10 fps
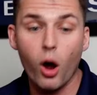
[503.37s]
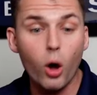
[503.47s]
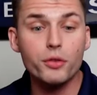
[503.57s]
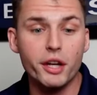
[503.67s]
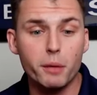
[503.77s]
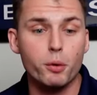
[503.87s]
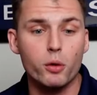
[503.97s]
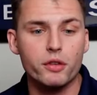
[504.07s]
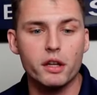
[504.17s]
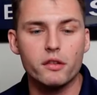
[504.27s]
all ticket
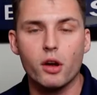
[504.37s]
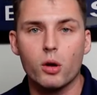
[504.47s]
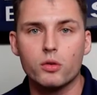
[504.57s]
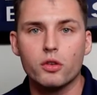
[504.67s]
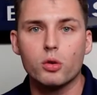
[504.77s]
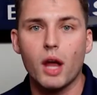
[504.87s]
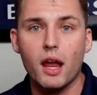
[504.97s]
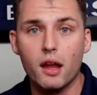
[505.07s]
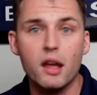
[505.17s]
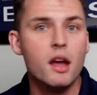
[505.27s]
proceeds go to
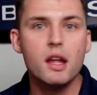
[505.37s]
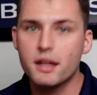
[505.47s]
a